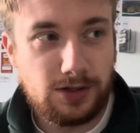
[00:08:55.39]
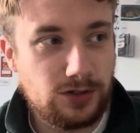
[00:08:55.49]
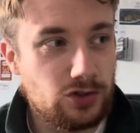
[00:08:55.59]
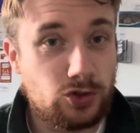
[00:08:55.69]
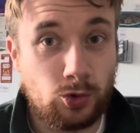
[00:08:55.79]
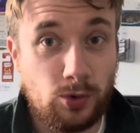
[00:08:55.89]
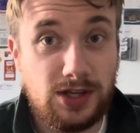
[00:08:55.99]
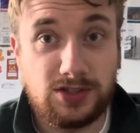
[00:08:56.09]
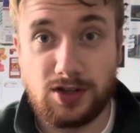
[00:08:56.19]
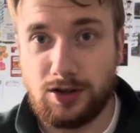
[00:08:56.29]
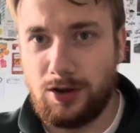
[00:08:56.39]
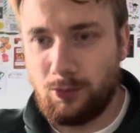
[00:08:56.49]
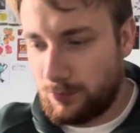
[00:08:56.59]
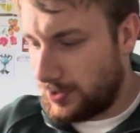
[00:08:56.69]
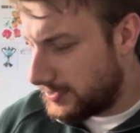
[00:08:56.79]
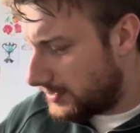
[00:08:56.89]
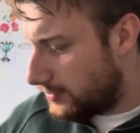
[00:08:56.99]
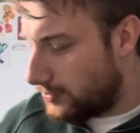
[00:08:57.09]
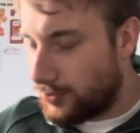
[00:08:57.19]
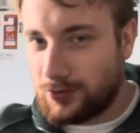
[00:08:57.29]
Squeaks a lot. Why is it
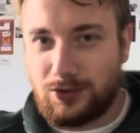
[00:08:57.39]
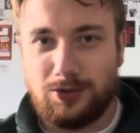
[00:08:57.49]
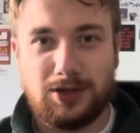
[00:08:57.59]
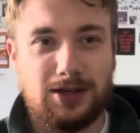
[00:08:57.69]
not doing